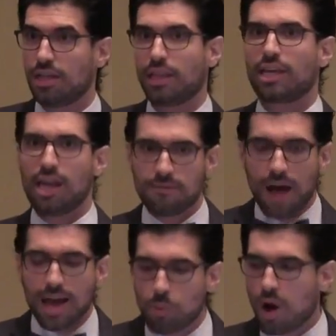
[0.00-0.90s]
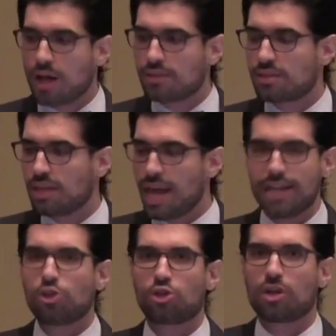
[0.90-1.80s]
Like, if I want
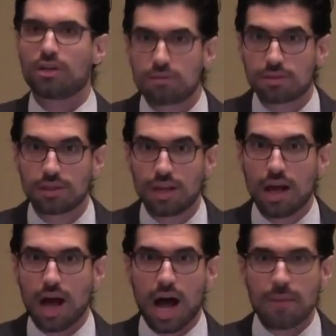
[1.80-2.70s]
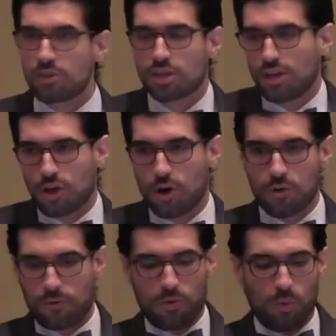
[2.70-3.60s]
a shirt, I'm just going to
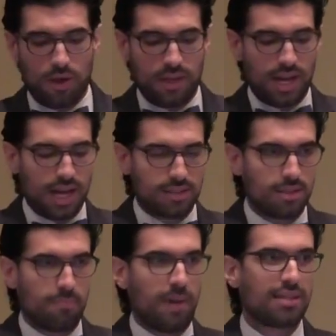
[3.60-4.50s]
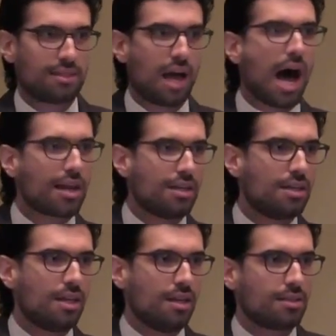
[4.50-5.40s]
go for the one that has the best
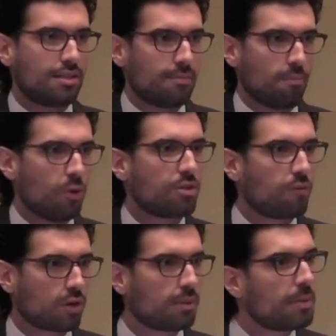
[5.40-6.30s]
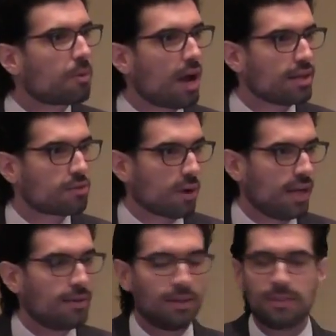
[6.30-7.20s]
cotton and is the most affordably priced,
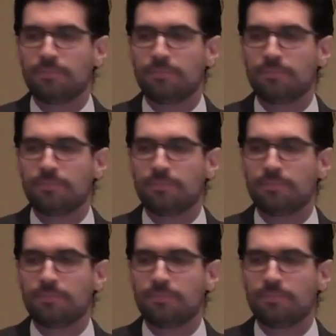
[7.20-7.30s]
right?